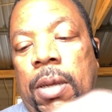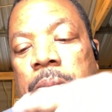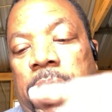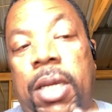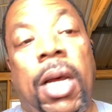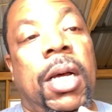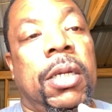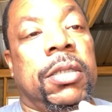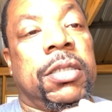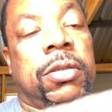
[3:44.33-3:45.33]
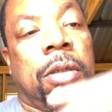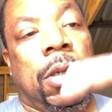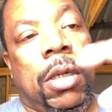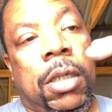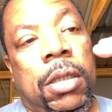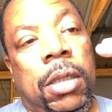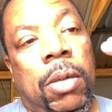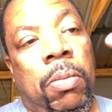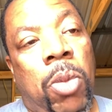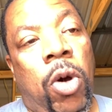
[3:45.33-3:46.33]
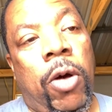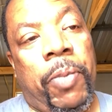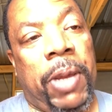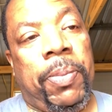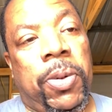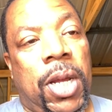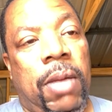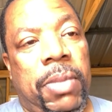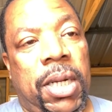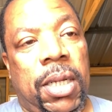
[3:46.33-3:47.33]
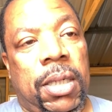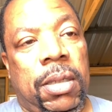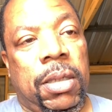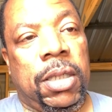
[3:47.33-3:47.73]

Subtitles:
because more people coming in,